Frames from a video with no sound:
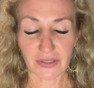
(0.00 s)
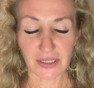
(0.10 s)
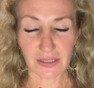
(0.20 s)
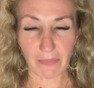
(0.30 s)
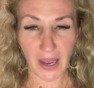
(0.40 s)

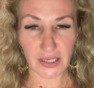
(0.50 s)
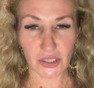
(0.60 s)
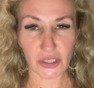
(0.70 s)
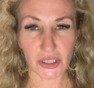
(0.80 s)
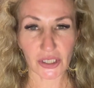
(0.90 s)

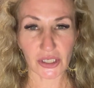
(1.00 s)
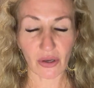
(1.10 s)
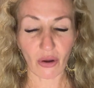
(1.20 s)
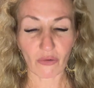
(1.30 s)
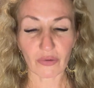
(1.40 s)
expansion
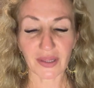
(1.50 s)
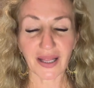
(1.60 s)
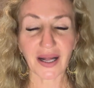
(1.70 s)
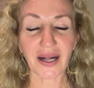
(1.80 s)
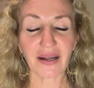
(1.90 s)
of
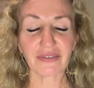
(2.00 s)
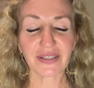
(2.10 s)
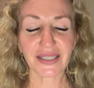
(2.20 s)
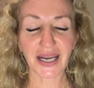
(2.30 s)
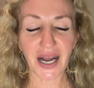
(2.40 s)
love
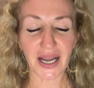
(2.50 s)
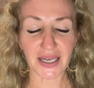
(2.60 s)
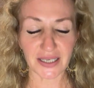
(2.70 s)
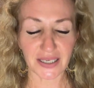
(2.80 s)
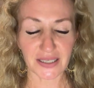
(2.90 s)
and
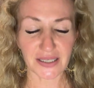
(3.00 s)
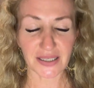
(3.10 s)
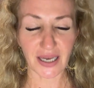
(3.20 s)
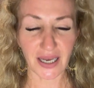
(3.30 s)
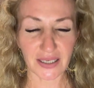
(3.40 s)
kindness
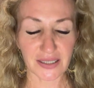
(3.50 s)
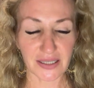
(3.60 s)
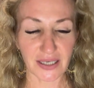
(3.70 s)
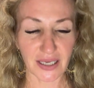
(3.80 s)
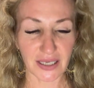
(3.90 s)

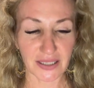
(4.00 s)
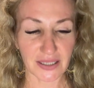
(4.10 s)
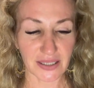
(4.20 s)
as it